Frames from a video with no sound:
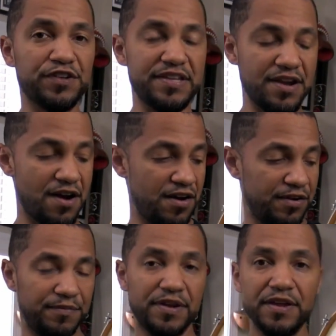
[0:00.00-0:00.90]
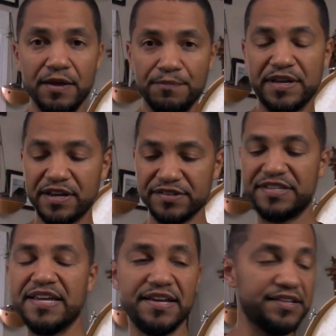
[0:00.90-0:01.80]
with the arm, because
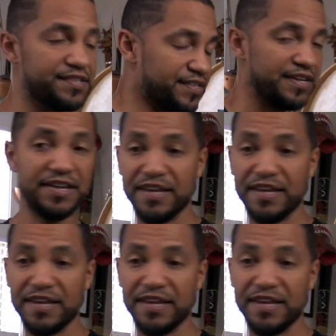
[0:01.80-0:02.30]
this